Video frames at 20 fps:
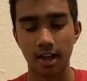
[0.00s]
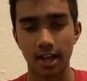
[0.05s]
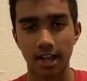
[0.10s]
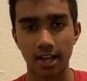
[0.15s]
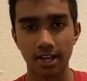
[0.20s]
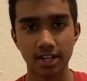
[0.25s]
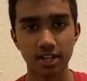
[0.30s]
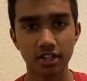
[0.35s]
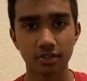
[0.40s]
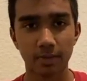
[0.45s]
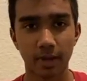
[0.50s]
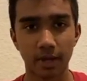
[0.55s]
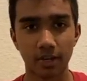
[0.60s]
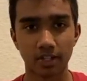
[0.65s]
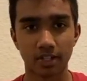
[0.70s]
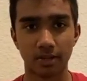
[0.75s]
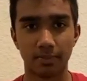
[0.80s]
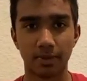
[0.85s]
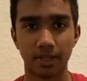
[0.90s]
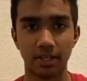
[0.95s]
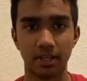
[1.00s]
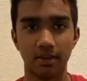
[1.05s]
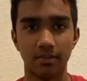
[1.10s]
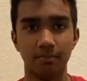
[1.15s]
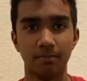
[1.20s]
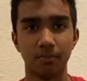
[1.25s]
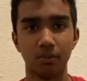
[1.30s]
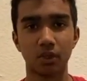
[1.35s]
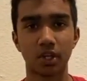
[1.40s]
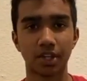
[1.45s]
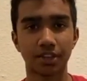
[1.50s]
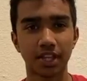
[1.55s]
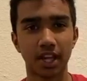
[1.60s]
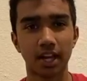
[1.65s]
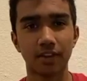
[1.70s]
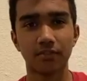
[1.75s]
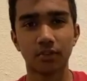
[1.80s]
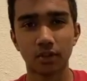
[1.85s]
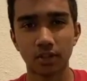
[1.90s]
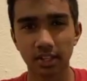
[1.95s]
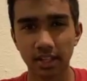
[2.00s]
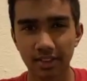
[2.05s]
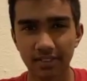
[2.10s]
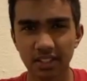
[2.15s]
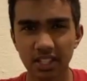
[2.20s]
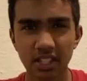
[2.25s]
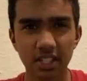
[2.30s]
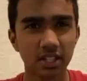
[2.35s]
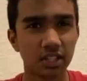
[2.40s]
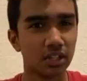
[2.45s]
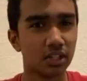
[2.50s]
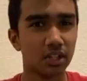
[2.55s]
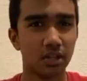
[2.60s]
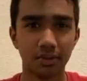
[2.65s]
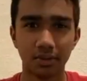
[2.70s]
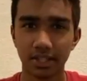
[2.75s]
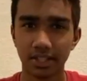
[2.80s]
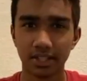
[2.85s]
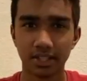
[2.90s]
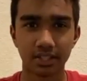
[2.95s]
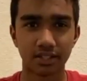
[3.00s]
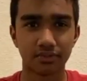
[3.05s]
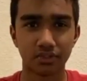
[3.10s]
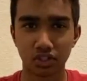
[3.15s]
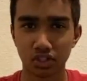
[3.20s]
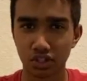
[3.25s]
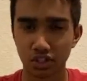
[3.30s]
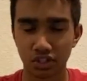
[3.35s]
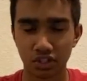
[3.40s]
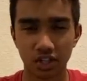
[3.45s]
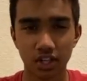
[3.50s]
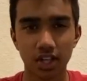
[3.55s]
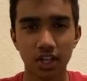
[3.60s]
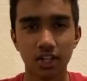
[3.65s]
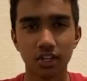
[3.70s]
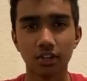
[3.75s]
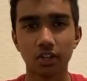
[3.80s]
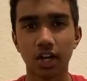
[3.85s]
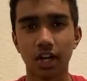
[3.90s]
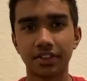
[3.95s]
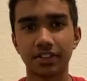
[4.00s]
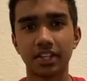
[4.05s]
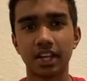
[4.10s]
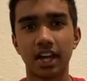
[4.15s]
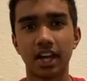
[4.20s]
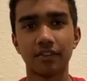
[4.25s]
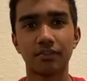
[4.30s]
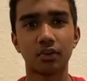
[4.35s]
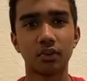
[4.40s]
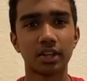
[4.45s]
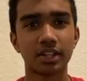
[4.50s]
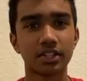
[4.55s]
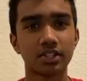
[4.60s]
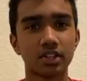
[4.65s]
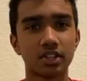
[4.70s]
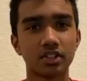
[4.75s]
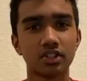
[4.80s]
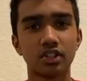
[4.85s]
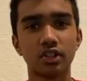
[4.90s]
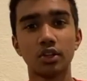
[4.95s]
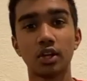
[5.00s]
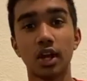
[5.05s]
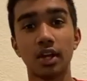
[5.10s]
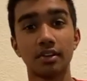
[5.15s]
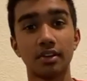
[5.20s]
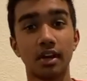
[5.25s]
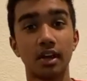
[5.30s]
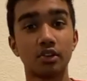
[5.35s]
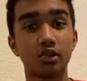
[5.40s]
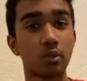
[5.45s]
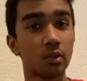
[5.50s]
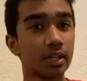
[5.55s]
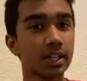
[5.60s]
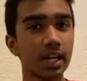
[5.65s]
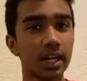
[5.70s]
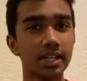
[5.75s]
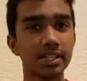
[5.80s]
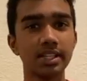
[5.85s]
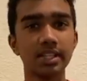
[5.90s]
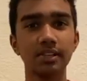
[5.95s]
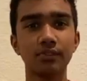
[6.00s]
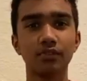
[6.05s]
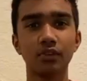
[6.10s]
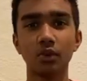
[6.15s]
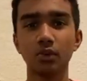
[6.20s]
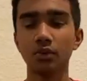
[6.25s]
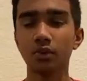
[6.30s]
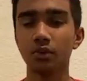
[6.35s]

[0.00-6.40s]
And here's my honest opinion. You got the iPhone 11, you don't need this, for sure. You got the iPhone XR, so you got a 2019 phone, you